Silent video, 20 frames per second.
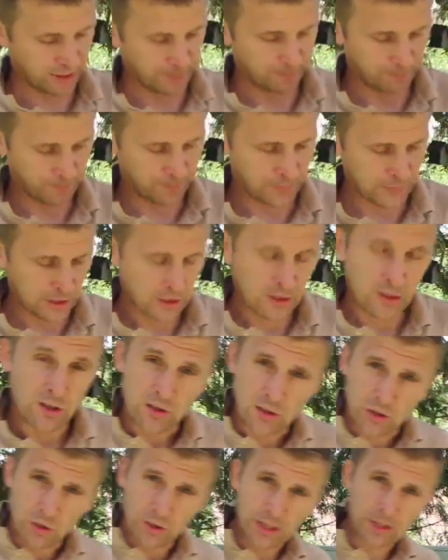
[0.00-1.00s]

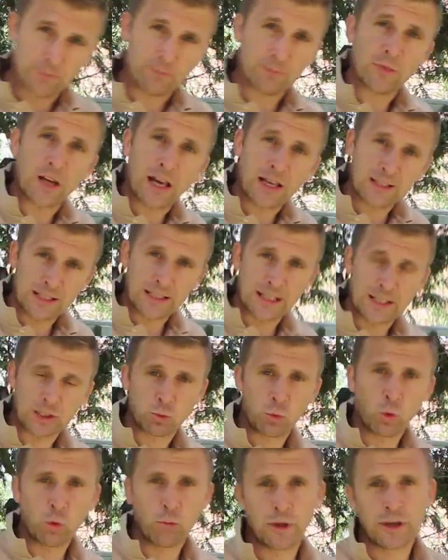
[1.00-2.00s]
So then, as it gets
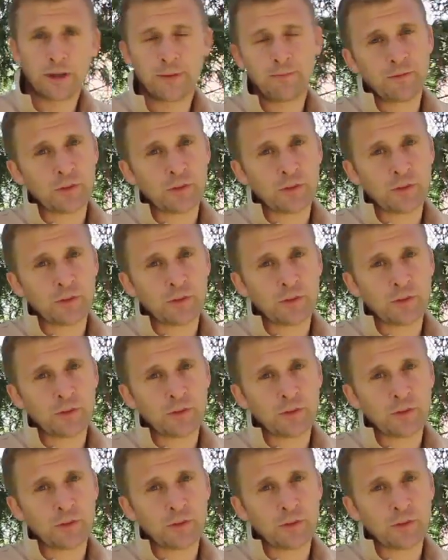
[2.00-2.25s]
warmer,